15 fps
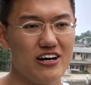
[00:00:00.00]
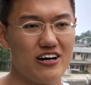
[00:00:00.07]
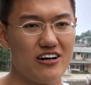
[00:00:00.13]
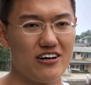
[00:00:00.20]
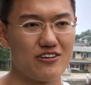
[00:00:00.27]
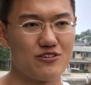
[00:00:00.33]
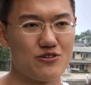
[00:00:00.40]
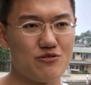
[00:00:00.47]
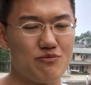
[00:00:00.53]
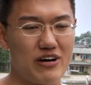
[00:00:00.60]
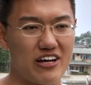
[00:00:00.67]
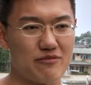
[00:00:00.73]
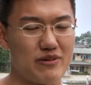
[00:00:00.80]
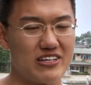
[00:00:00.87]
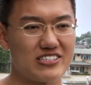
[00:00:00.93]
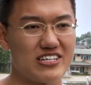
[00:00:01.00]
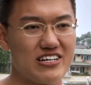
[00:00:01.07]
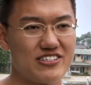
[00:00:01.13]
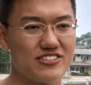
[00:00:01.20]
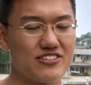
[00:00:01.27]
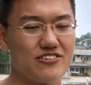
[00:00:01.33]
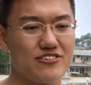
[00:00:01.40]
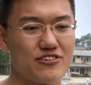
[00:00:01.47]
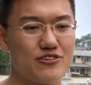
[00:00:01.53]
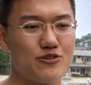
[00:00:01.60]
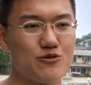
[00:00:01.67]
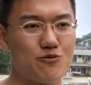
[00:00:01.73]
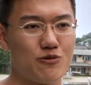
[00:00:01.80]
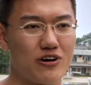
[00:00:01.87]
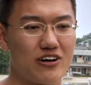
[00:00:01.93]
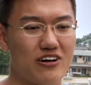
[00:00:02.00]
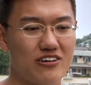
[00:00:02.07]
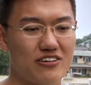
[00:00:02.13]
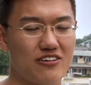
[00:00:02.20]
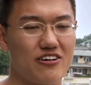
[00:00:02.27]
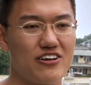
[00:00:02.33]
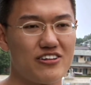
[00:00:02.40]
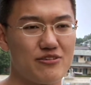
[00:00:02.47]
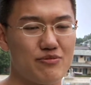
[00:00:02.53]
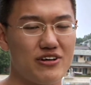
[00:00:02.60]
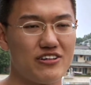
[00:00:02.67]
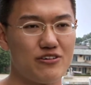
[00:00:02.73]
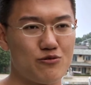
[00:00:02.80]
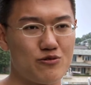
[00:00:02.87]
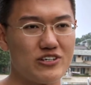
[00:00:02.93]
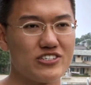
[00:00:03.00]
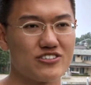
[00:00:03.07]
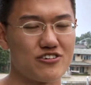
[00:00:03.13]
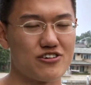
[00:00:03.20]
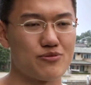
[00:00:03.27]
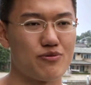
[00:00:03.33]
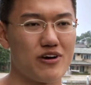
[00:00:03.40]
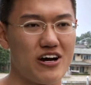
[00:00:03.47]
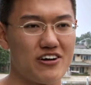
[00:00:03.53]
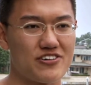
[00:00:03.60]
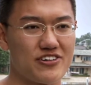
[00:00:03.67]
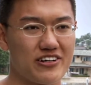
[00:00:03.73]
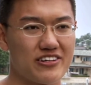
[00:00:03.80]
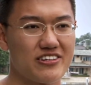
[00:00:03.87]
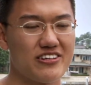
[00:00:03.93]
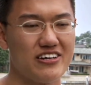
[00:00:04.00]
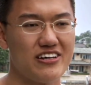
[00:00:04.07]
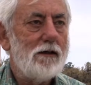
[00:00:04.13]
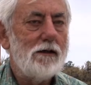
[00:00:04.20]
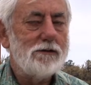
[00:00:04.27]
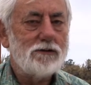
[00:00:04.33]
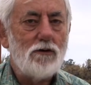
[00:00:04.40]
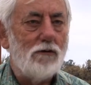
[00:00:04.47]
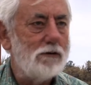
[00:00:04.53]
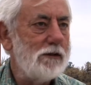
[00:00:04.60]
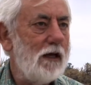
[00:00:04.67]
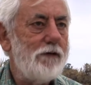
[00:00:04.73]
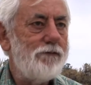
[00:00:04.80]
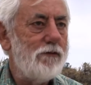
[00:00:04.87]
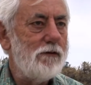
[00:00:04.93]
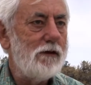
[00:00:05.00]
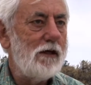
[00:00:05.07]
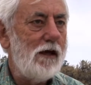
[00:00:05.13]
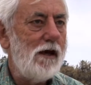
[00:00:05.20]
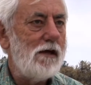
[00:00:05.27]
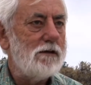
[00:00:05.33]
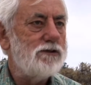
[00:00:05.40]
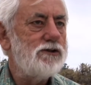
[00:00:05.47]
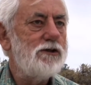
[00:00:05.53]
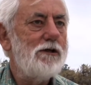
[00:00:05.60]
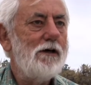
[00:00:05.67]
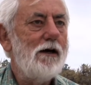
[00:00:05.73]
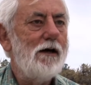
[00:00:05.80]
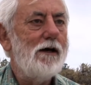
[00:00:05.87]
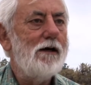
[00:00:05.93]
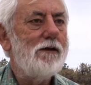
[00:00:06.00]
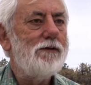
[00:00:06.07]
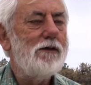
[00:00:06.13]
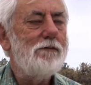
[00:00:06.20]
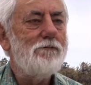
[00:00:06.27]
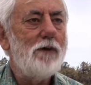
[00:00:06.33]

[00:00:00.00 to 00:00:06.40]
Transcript: uh, to Back Bay Science Center to work on their independent research project. It's called Life on the Edge, uh, the